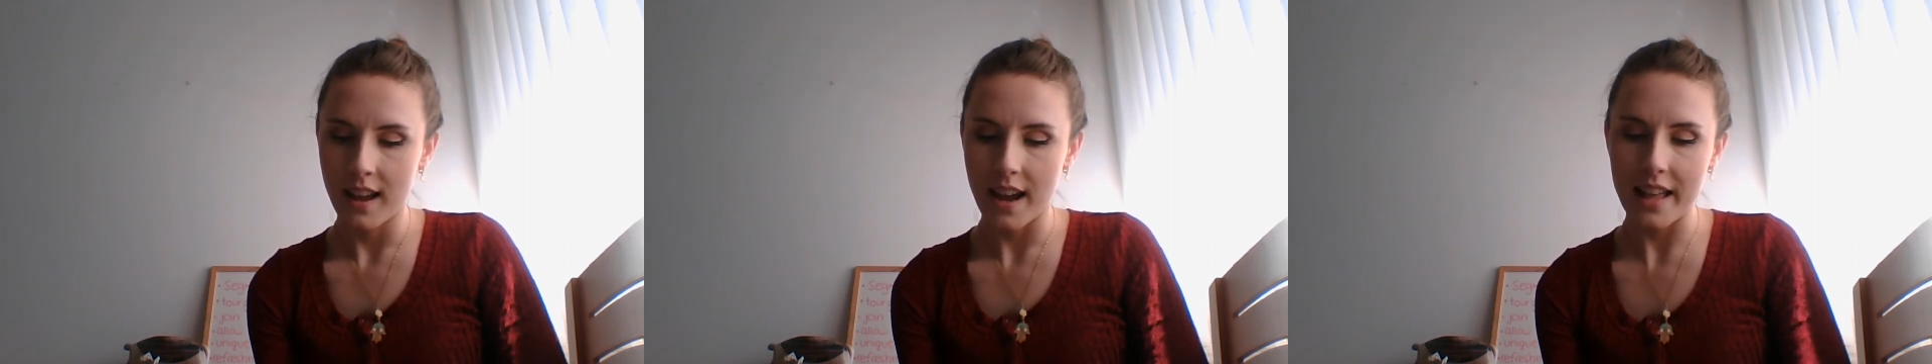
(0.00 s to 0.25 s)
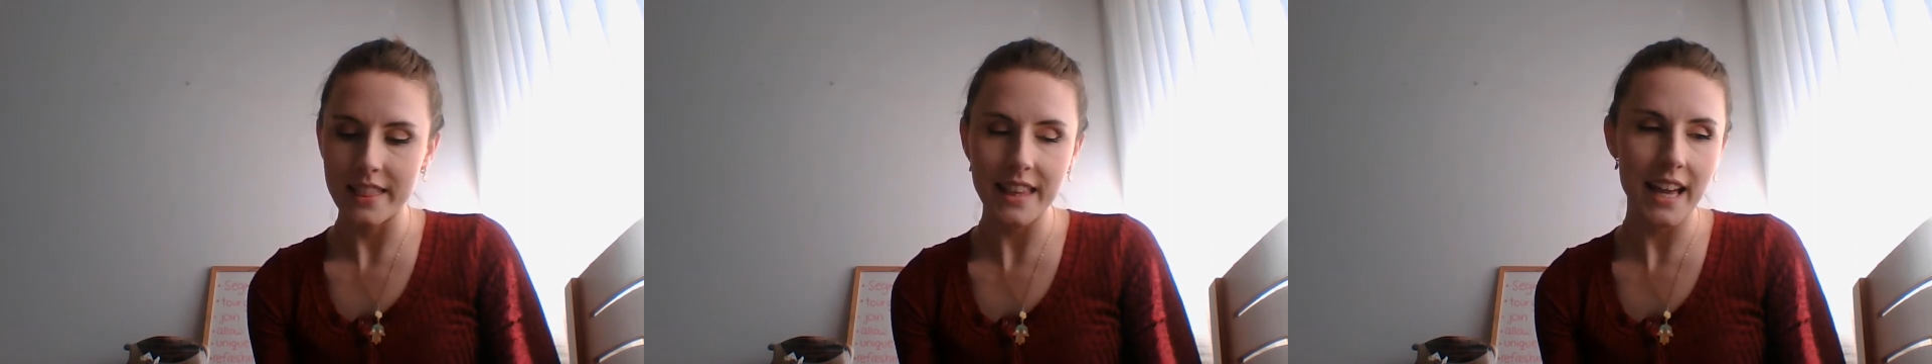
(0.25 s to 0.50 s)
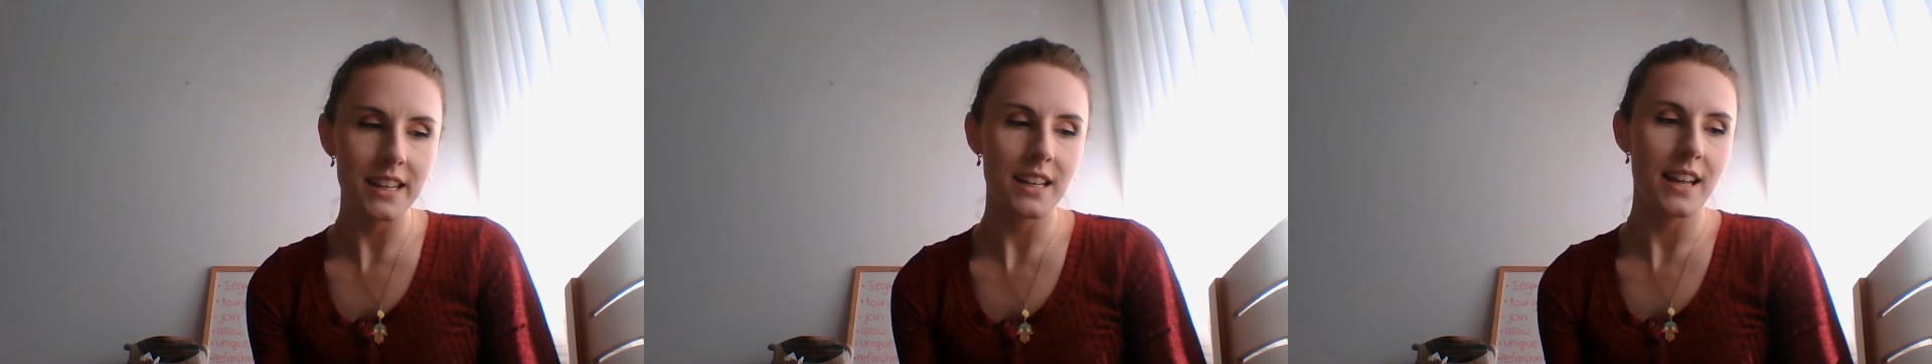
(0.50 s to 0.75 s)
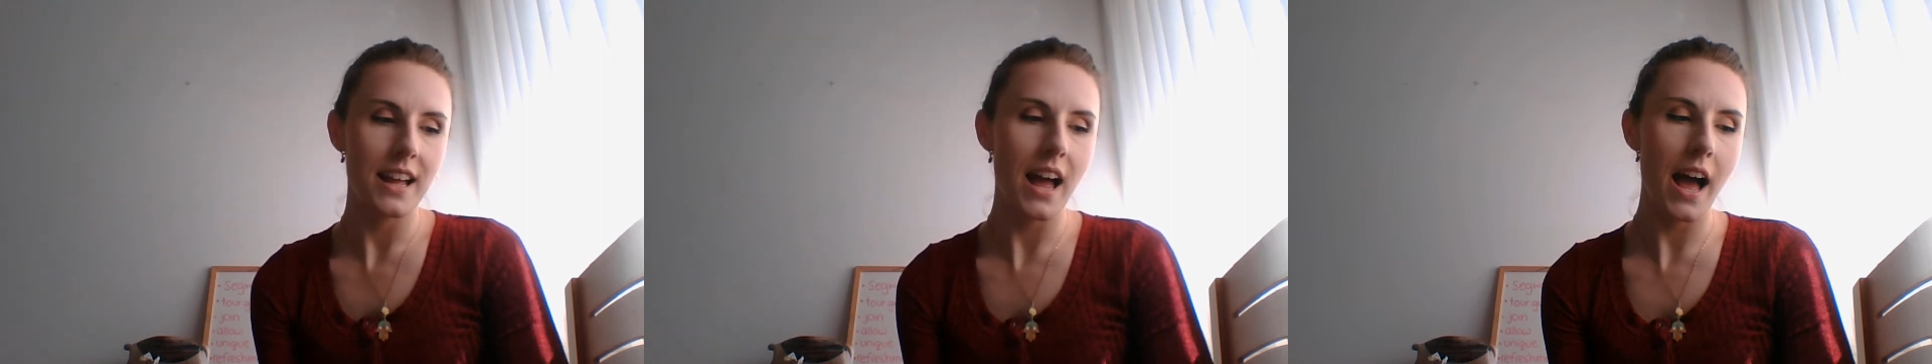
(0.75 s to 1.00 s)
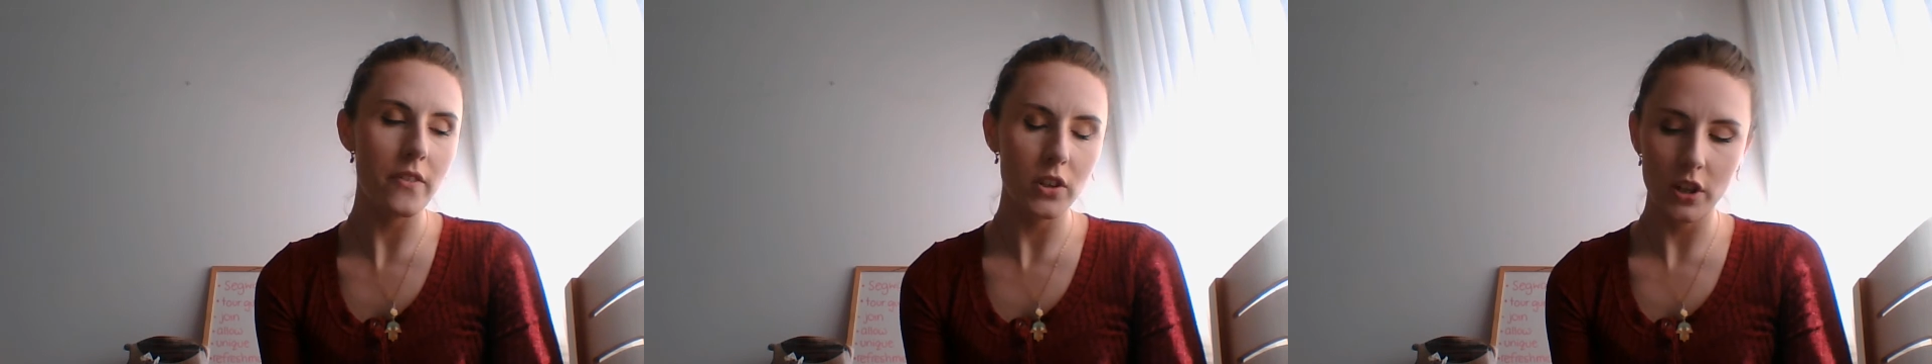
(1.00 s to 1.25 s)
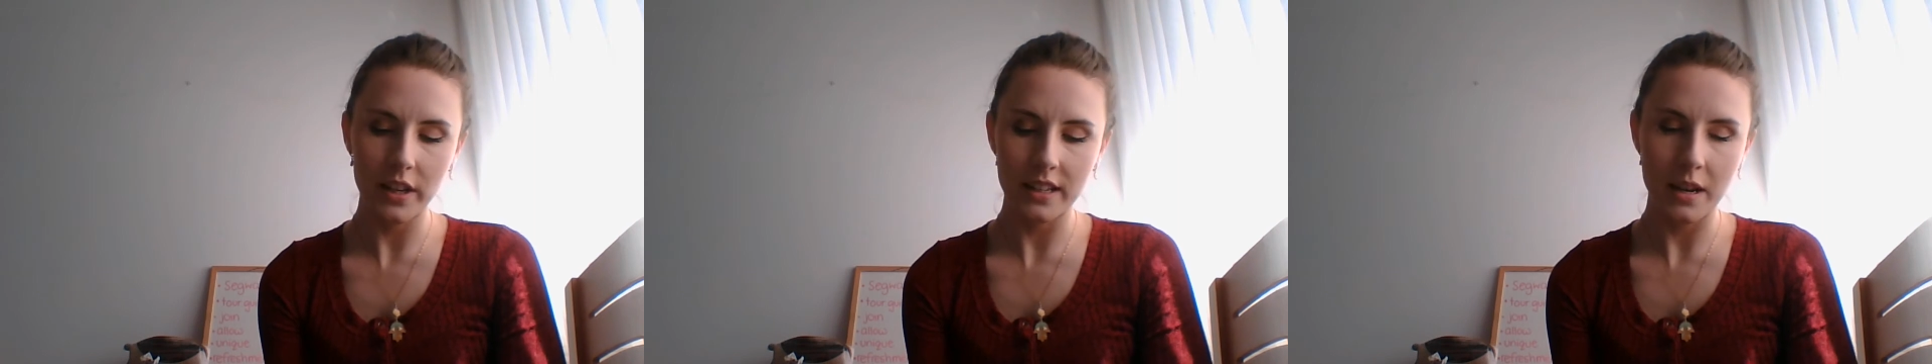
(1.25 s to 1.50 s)
And then have a
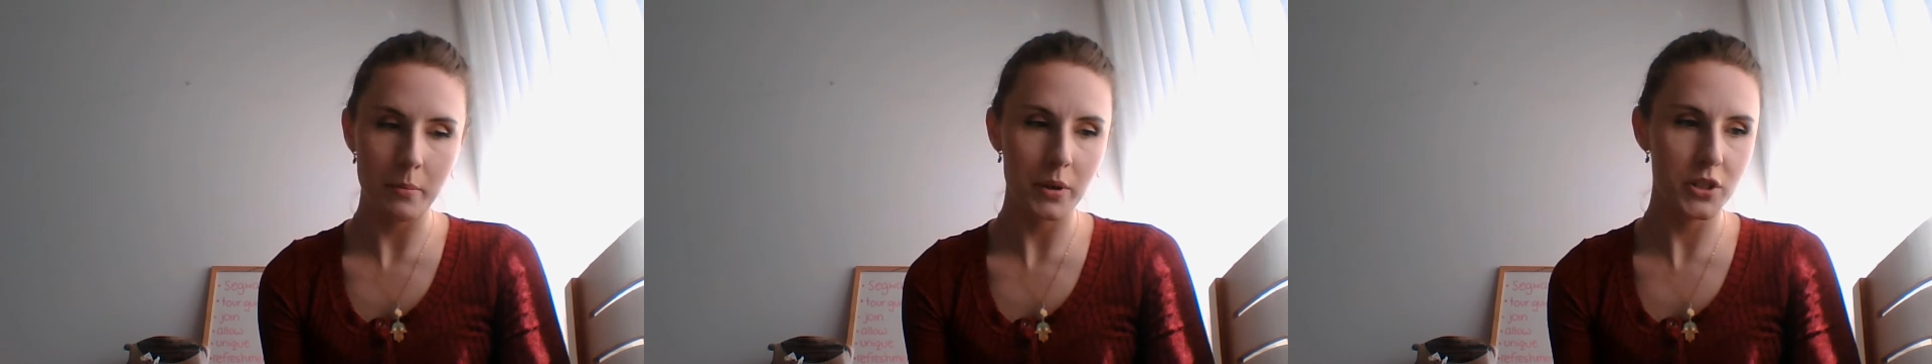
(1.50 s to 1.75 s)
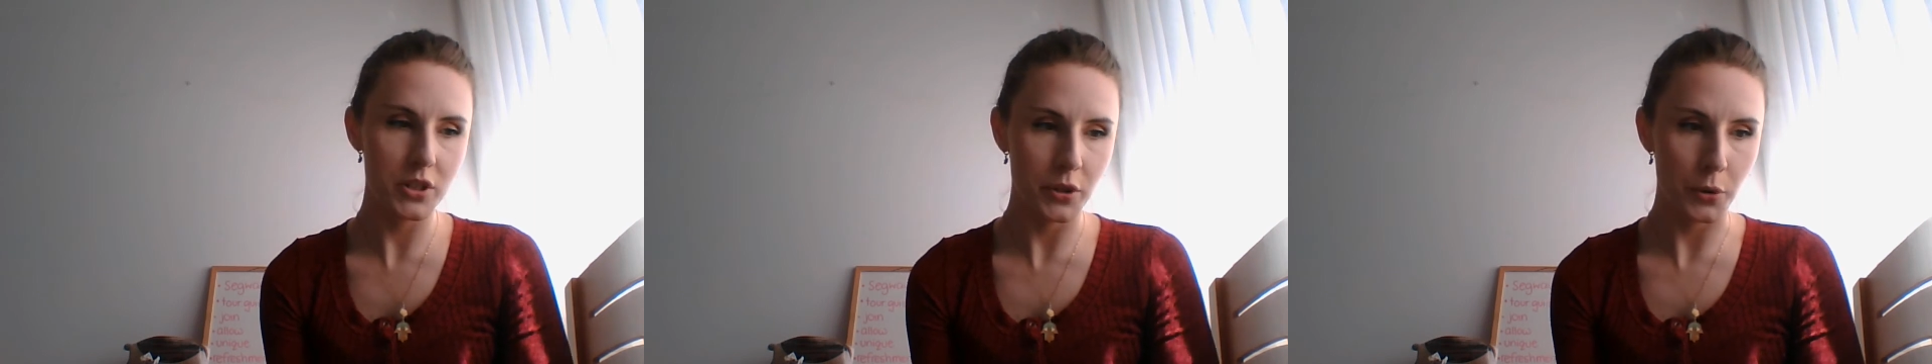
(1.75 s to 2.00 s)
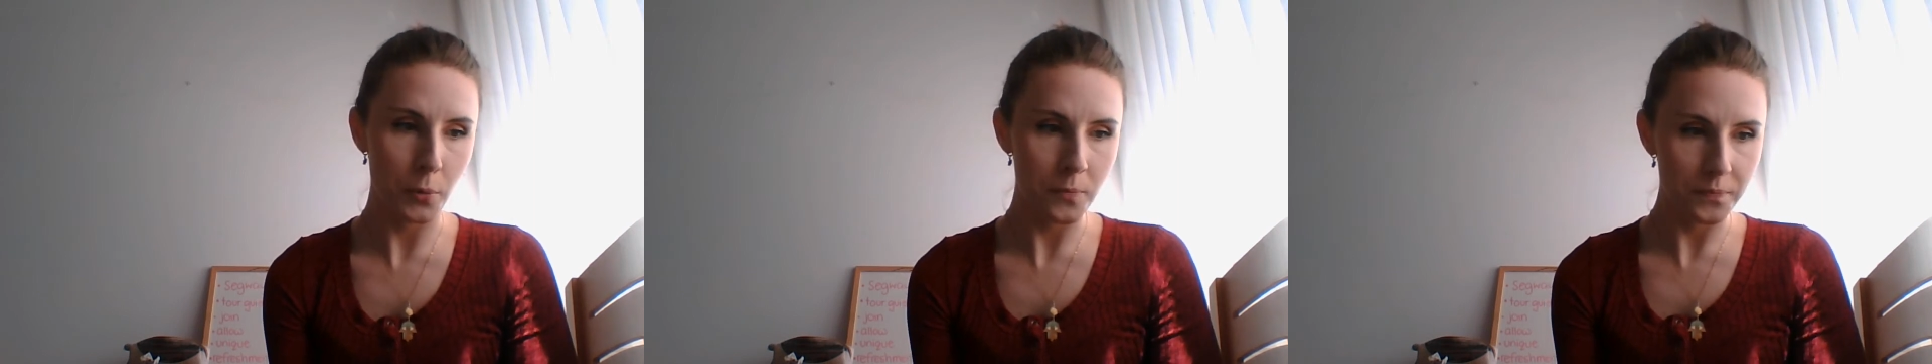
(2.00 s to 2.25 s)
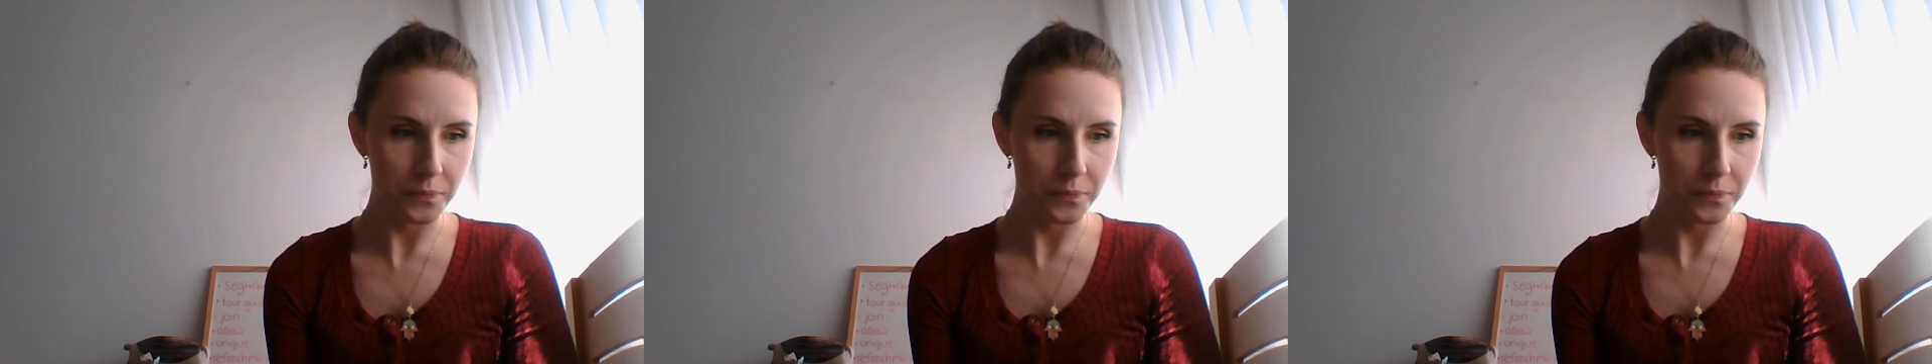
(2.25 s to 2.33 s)
look at number 2.